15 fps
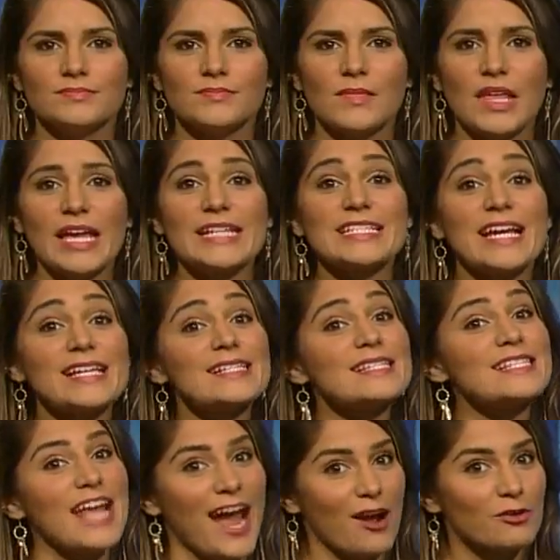It does
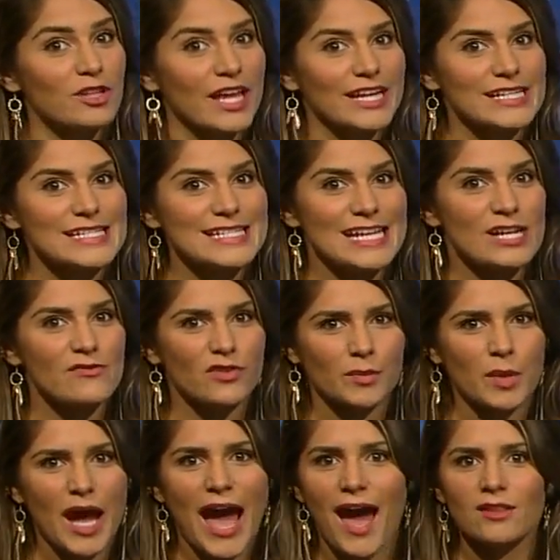sound like a scene
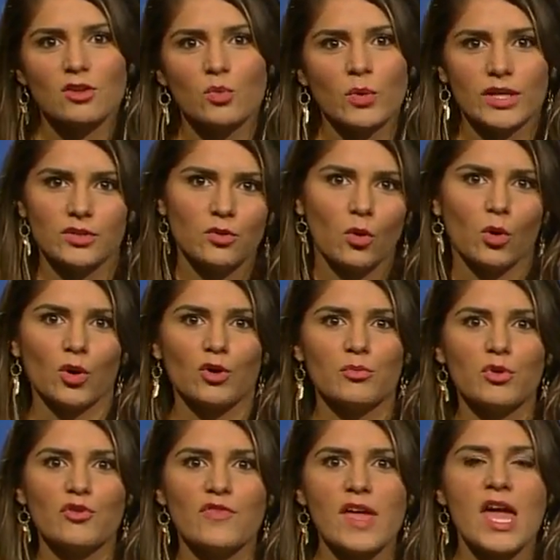from a Halloween horror
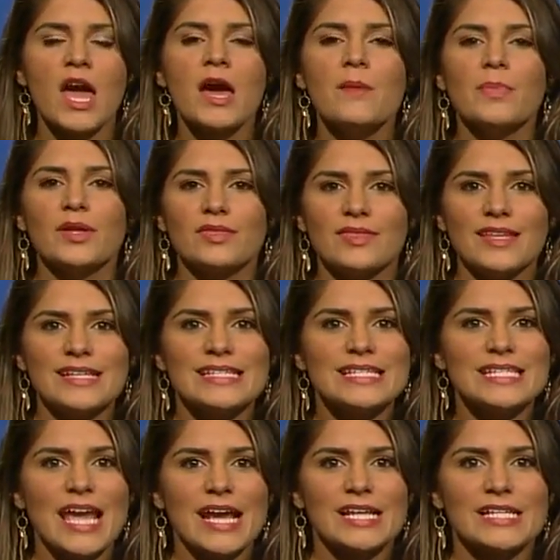movie, but this
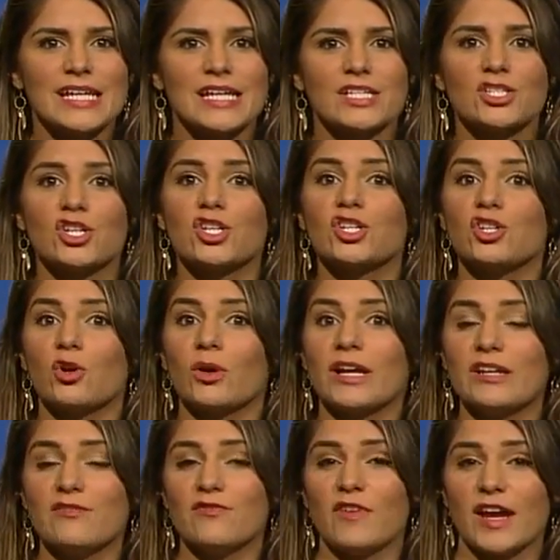technique to cure
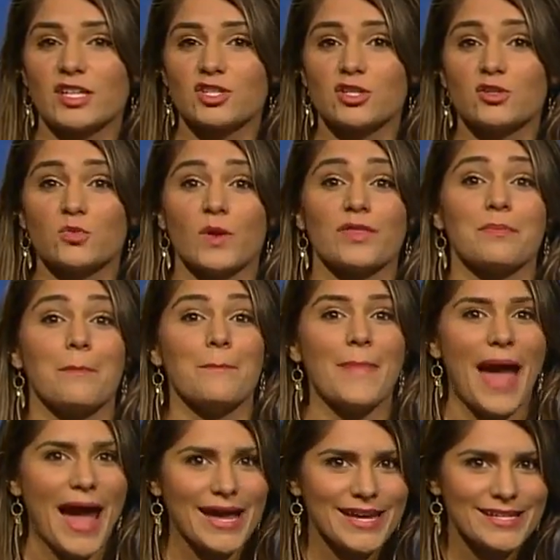infections with
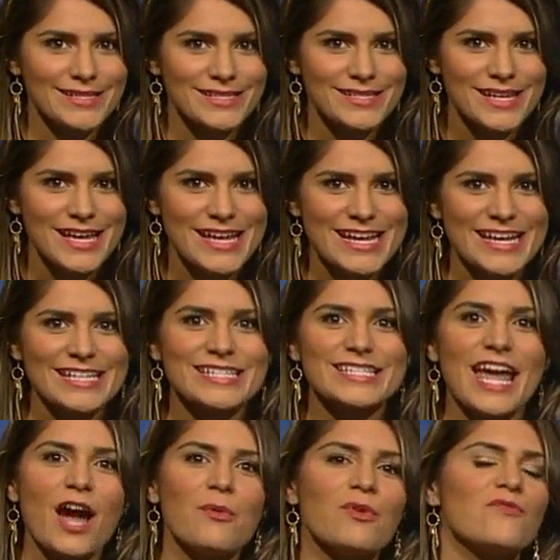maggots is
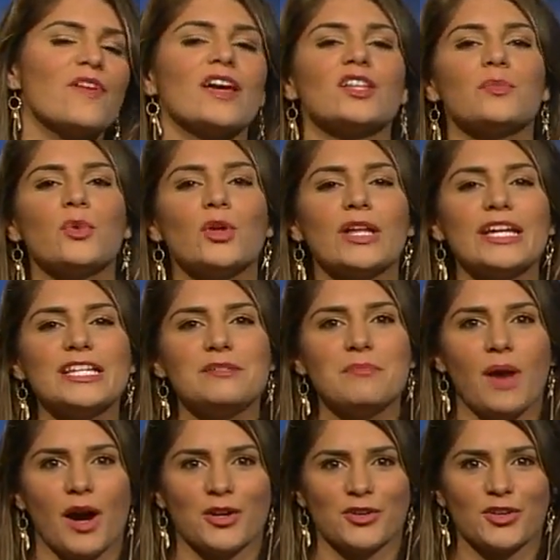now available in
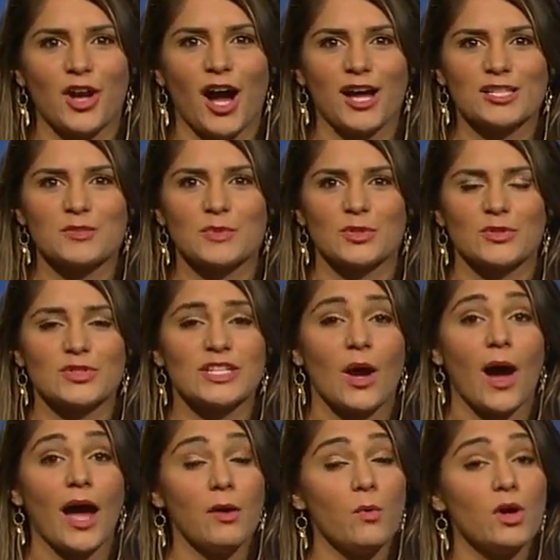modern hospitals. Now,
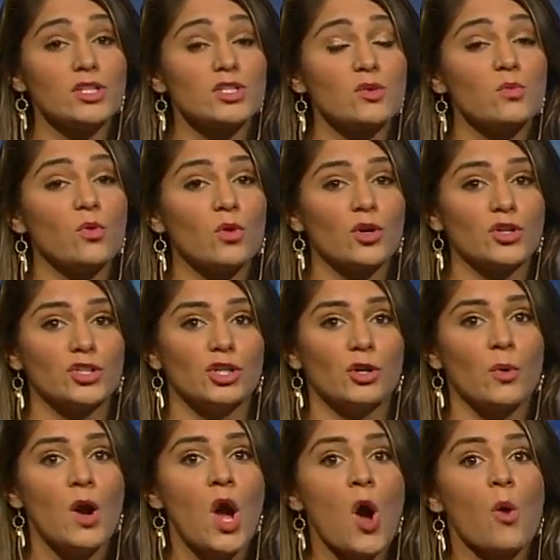I want to warn
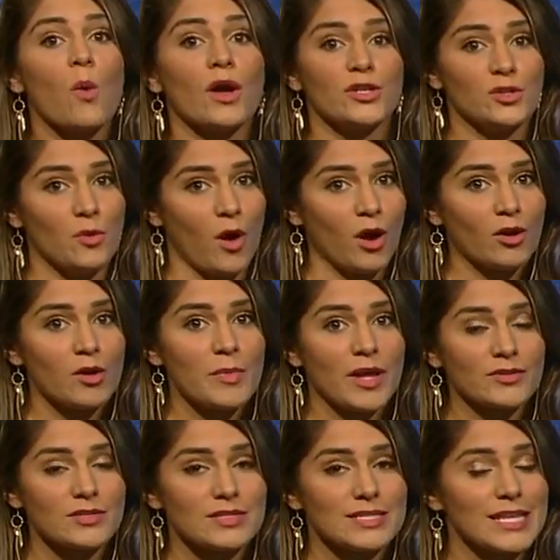you, while you are
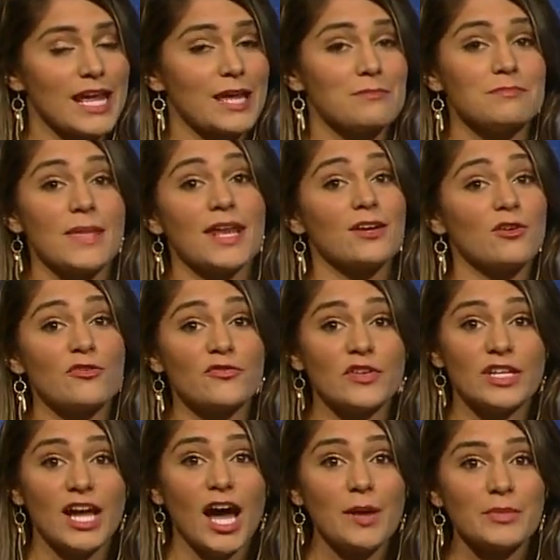about to see a medical
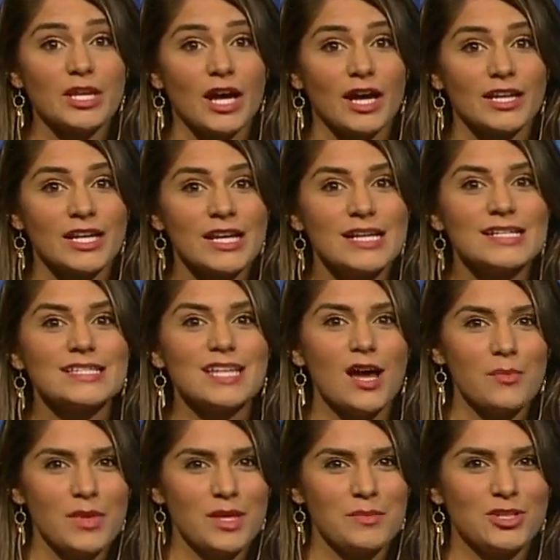phenomenon,
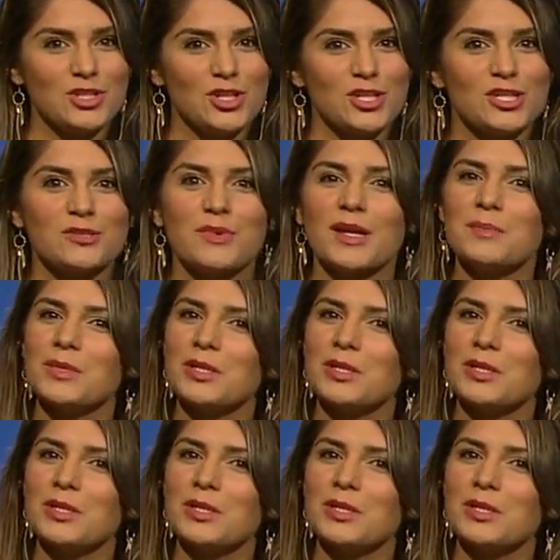some images might be a